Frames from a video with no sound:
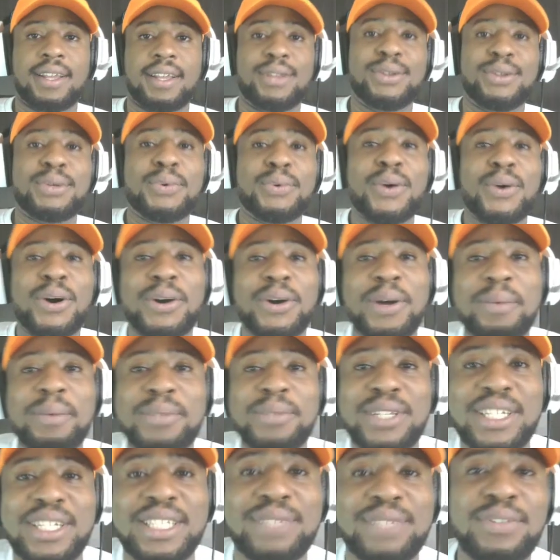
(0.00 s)
Hello and welcome
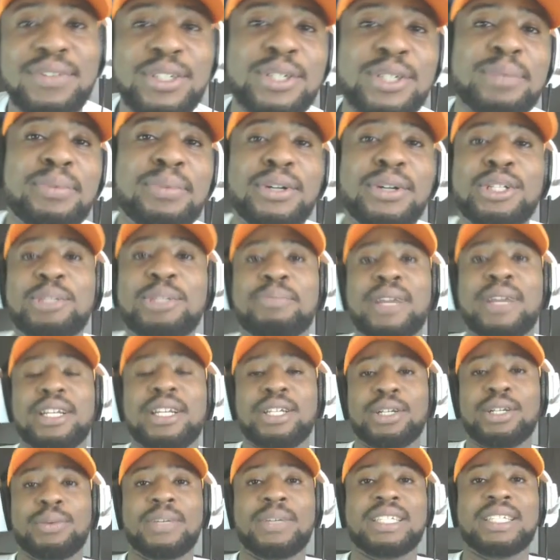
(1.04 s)
to this video brought by
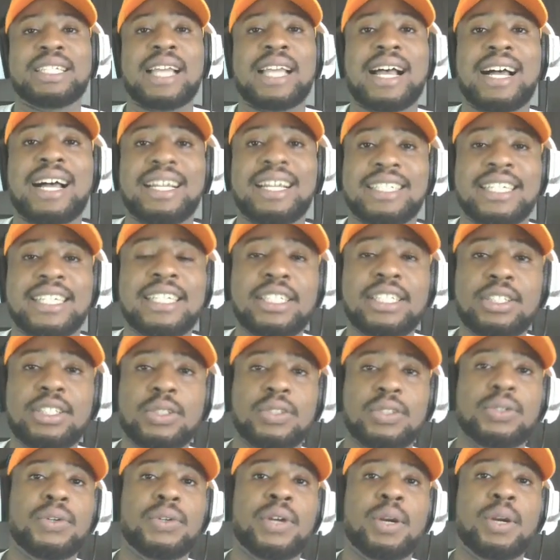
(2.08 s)
the Luwizart. In this
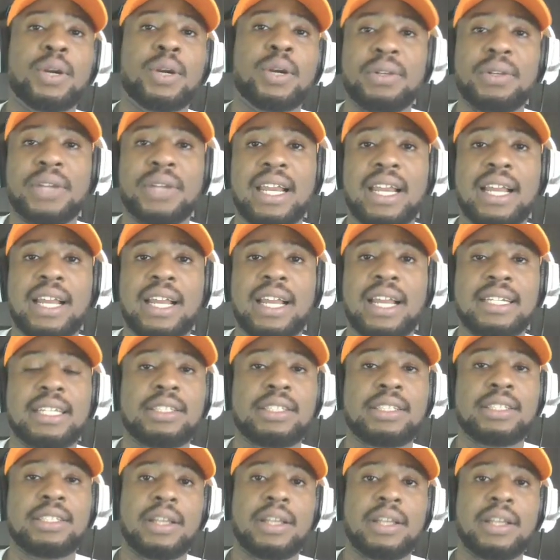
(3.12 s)
tutorial, I'll be looking at
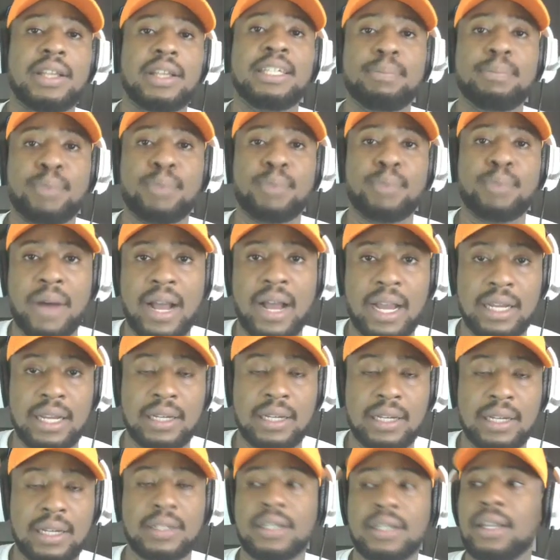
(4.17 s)
installing the Pupa
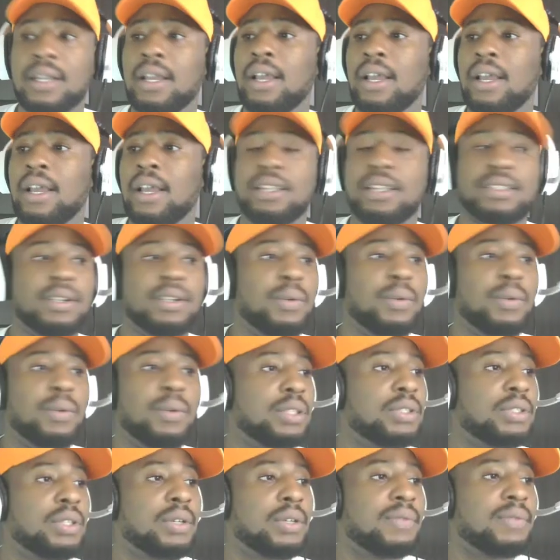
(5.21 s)
add-on. So
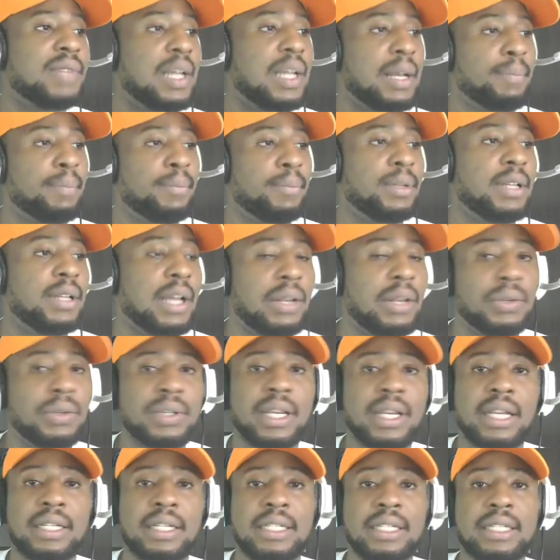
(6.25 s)
once you've
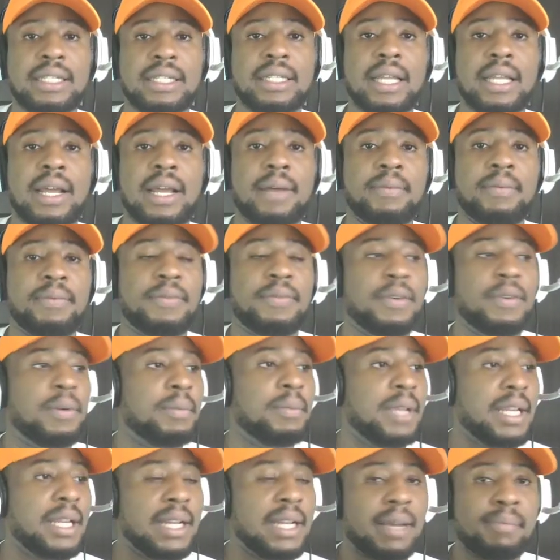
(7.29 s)
downloaded it um,
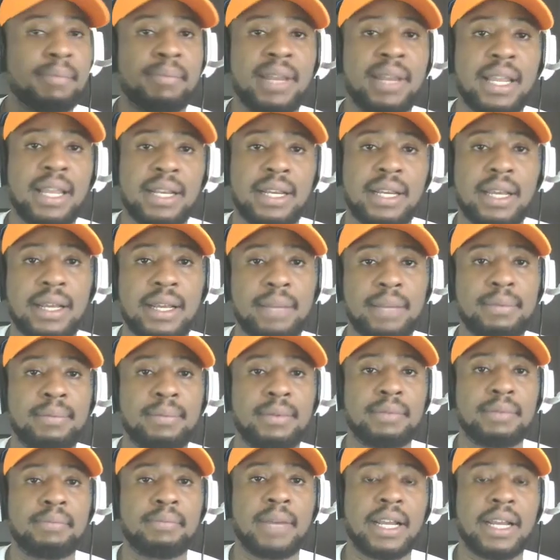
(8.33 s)
from either Blender
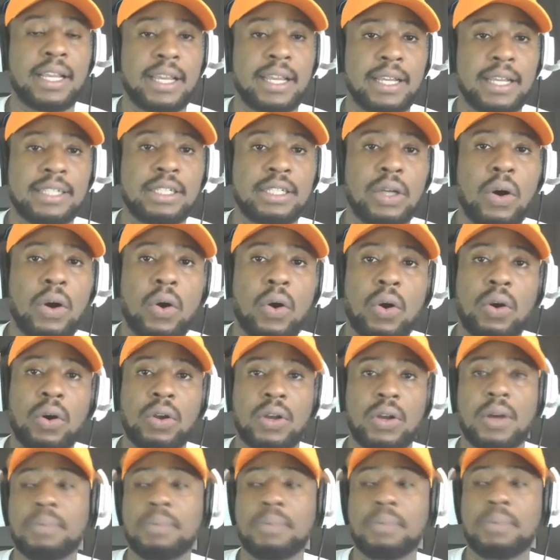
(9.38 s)
Market or
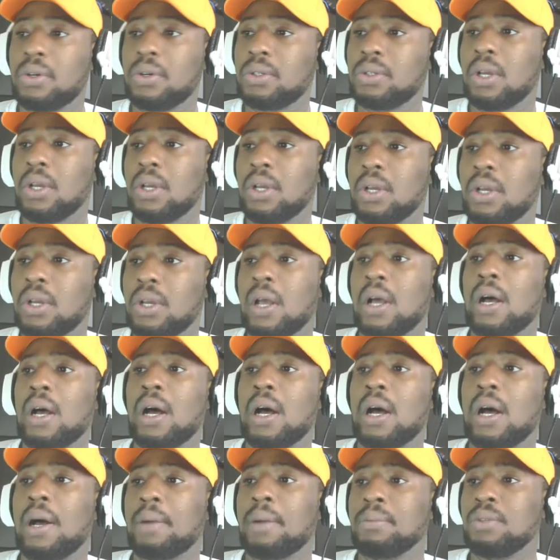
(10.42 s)
Gumroad,
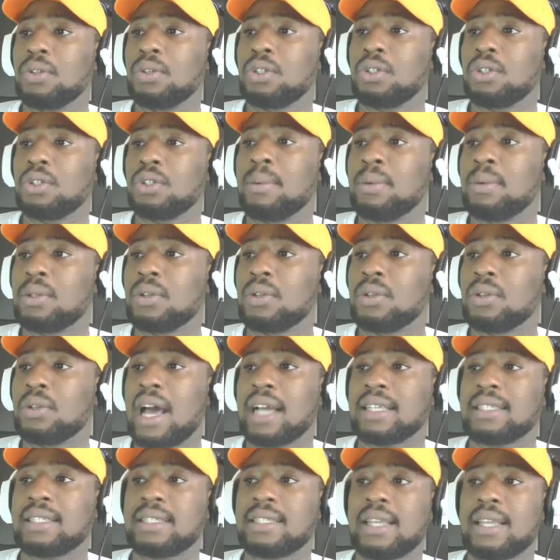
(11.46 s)
um, you should be able to
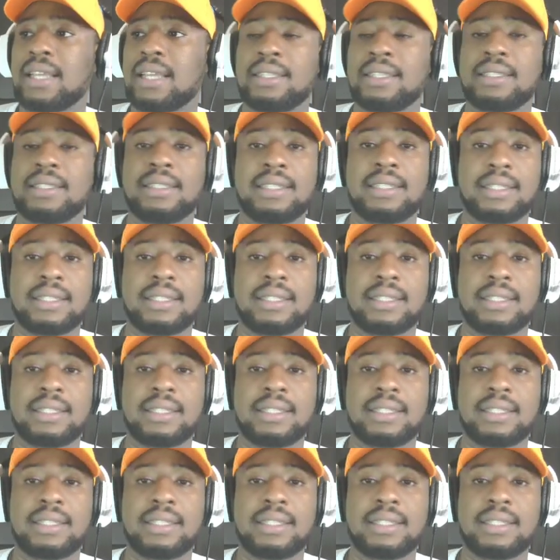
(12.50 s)
access